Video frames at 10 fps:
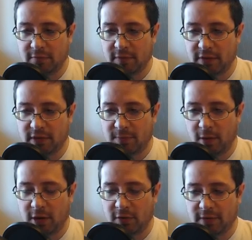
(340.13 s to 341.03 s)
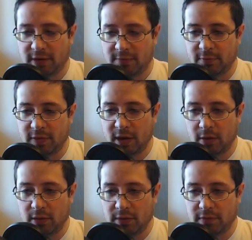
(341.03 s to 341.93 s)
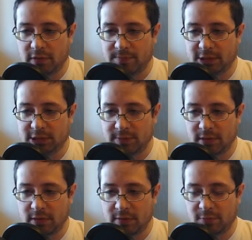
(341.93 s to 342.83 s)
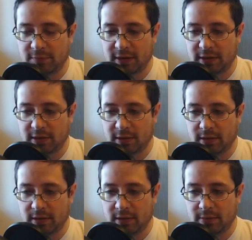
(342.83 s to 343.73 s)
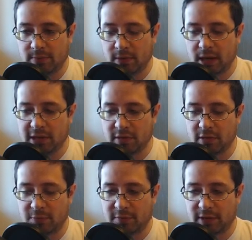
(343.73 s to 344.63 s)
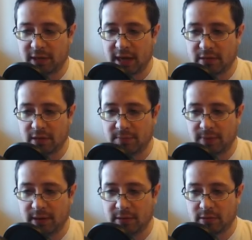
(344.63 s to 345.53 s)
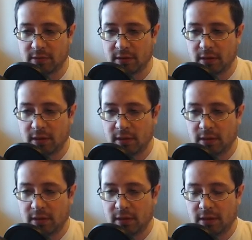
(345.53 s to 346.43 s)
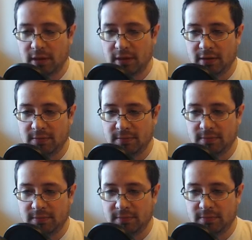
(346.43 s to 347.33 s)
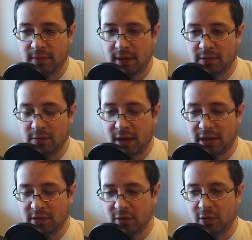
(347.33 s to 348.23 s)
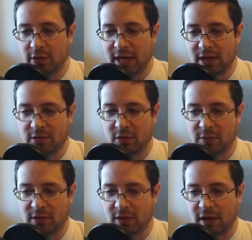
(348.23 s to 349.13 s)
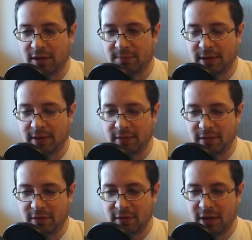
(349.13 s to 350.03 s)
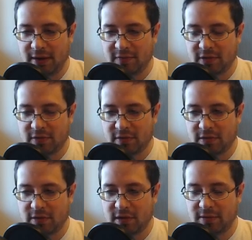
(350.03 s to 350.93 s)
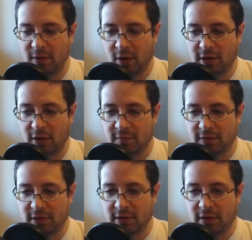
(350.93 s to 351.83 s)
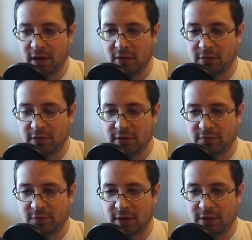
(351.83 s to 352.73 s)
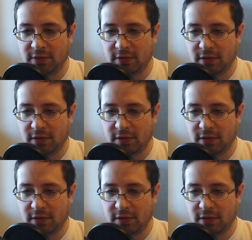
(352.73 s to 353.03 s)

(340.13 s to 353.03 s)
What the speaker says: You've got this pawn already moved out. This bishop is preventing, I guess it's not preventing castling, but it's, so I guess you could castle queenside, but you have this c pawn already out in front.